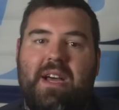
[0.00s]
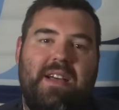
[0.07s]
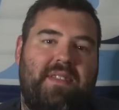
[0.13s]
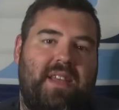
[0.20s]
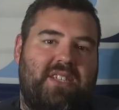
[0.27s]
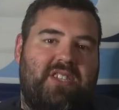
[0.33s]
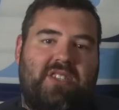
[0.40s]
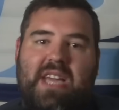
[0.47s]

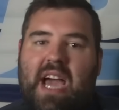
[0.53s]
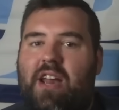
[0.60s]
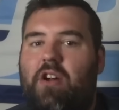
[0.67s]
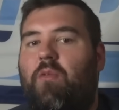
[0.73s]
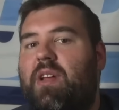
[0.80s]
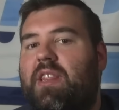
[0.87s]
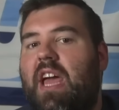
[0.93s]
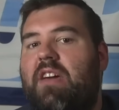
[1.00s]
That's just kind of
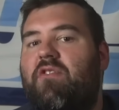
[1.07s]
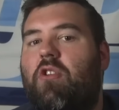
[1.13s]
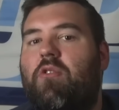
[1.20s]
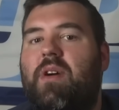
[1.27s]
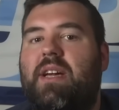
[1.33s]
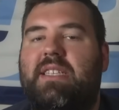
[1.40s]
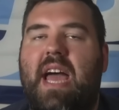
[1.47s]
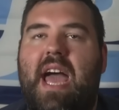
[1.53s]
what they've
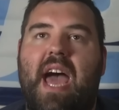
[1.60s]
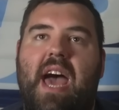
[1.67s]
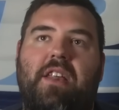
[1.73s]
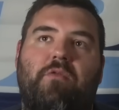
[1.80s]
always had.